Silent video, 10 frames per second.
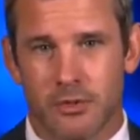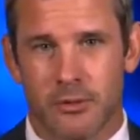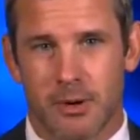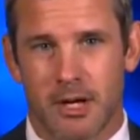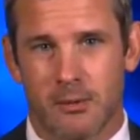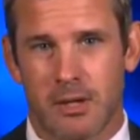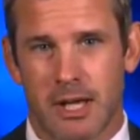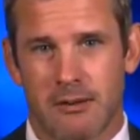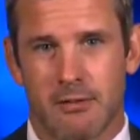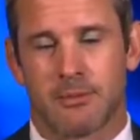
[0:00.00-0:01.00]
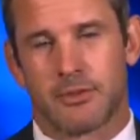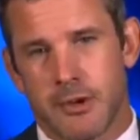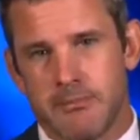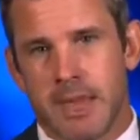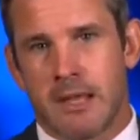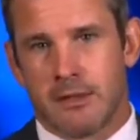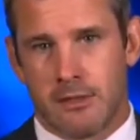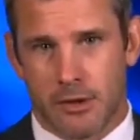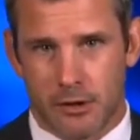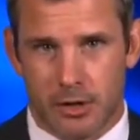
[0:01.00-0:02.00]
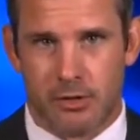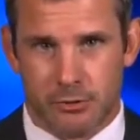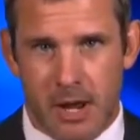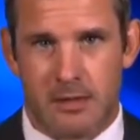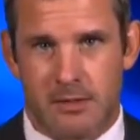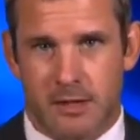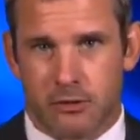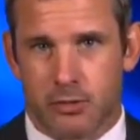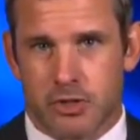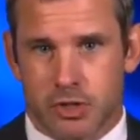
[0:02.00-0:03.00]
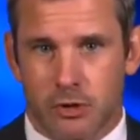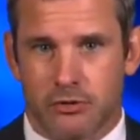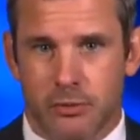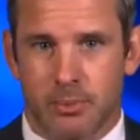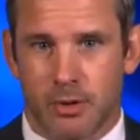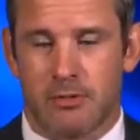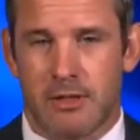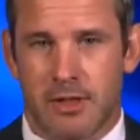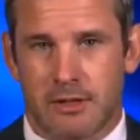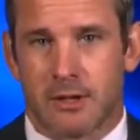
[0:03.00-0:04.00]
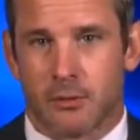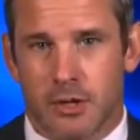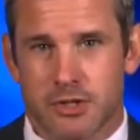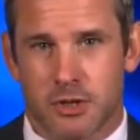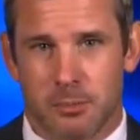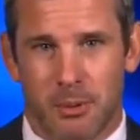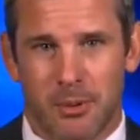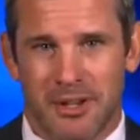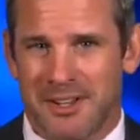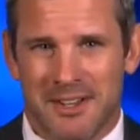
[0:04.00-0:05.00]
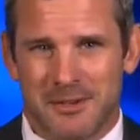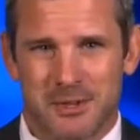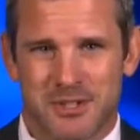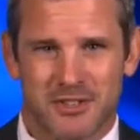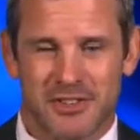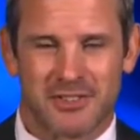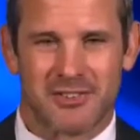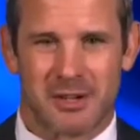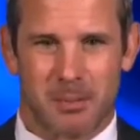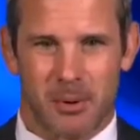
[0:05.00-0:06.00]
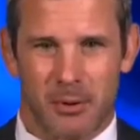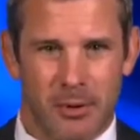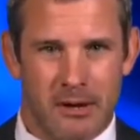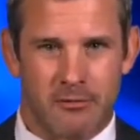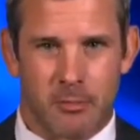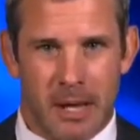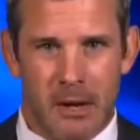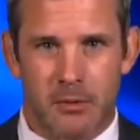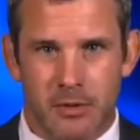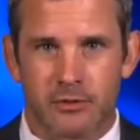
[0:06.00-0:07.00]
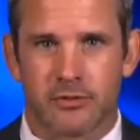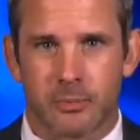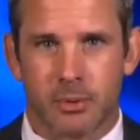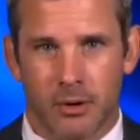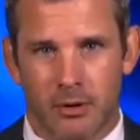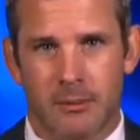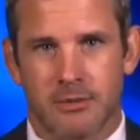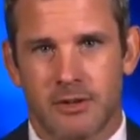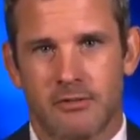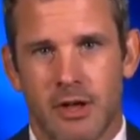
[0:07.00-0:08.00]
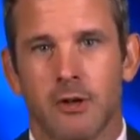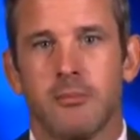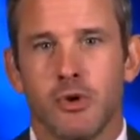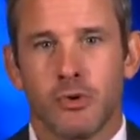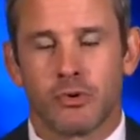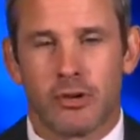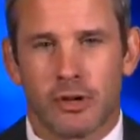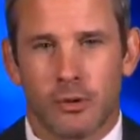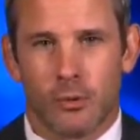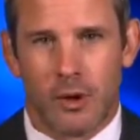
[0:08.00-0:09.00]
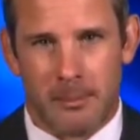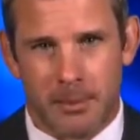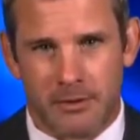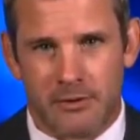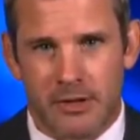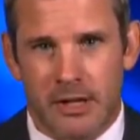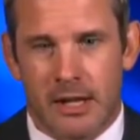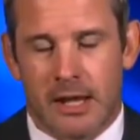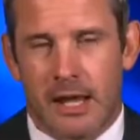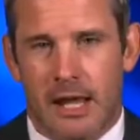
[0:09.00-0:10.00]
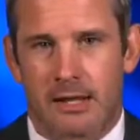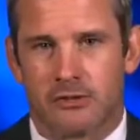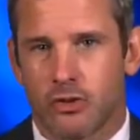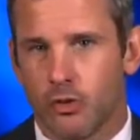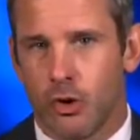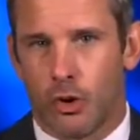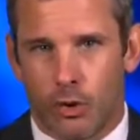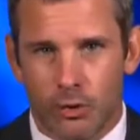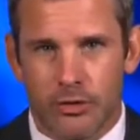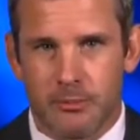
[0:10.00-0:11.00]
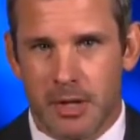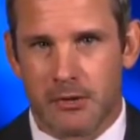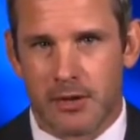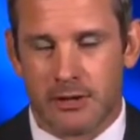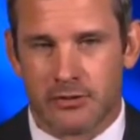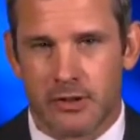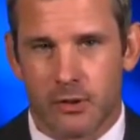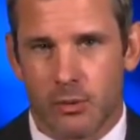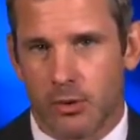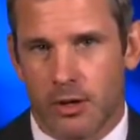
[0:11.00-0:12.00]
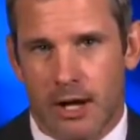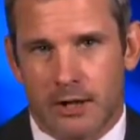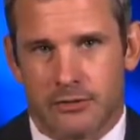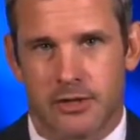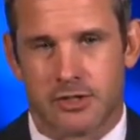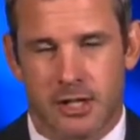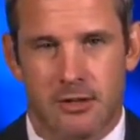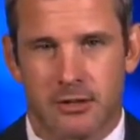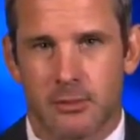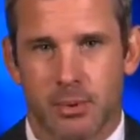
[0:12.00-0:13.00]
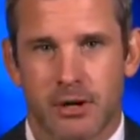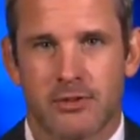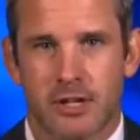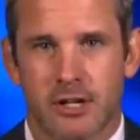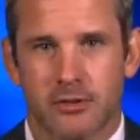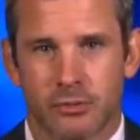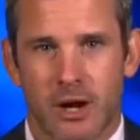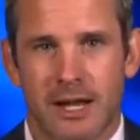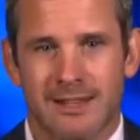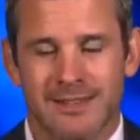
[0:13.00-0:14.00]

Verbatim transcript: with the money we gave them. So they're going to threaten this, which goes to prove, I think, the original point, which is this isn't a program for power. This is a program to develop nuclear weapons and to hold the Middle East and the world hostage. And I think the president is right